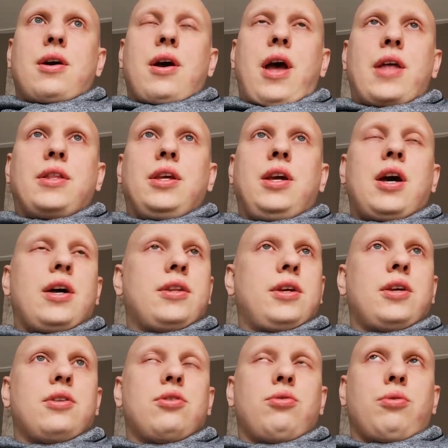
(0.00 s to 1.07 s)
and God
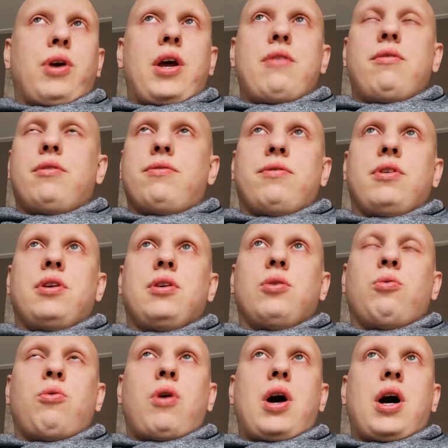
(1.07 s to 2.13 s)
can do
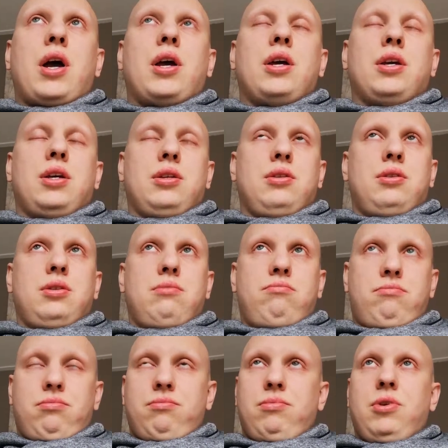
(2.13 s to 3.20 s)
everything, why
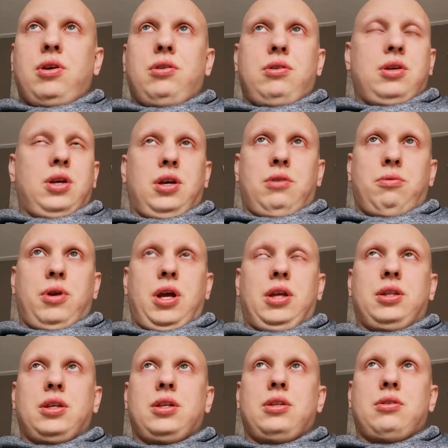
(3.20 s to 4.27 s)
he
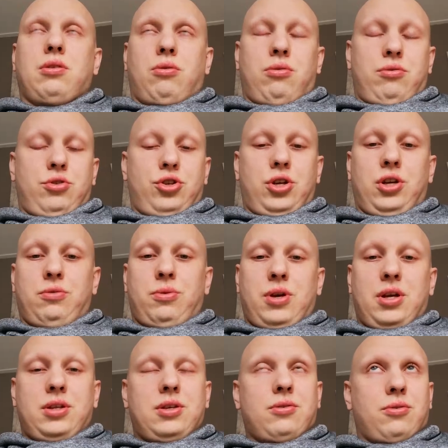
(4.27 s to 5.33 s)
created, or she
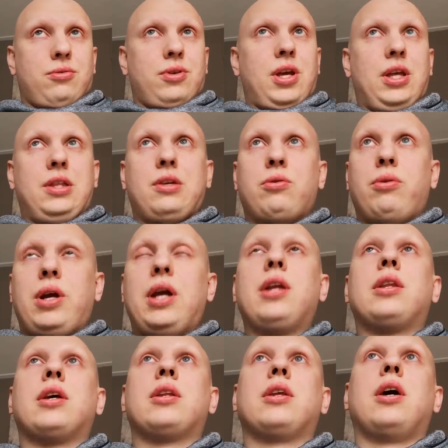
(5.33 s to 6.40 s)
created, or it
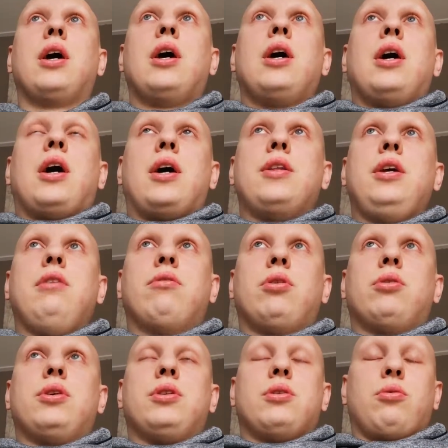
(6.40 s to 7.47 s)
created an
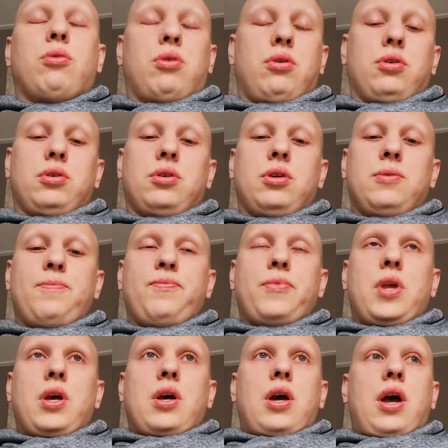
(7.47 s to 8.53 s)
evil in the world?
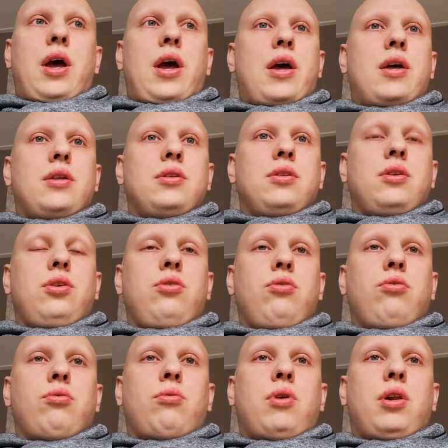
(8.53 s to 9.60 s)
And
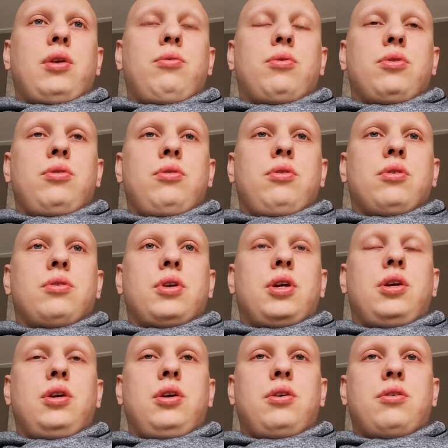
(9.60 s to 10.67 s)
usually what you're gonna
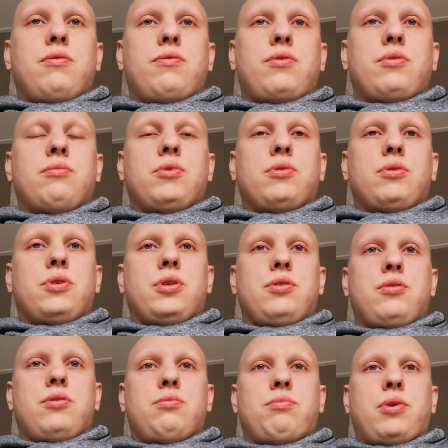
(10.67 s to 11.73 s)
hear from the
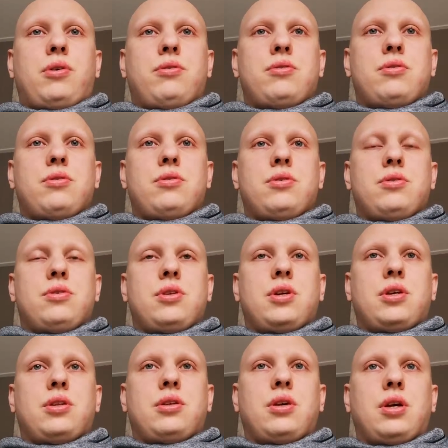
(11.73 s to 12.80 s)
religious person is
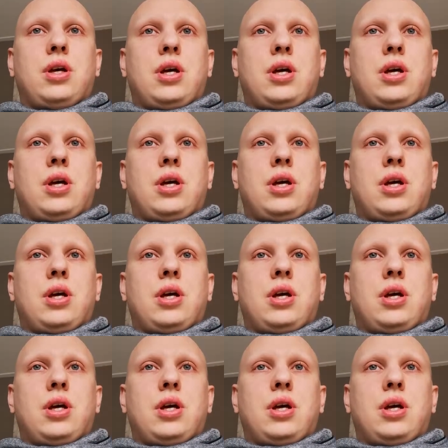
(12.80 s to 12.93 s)
that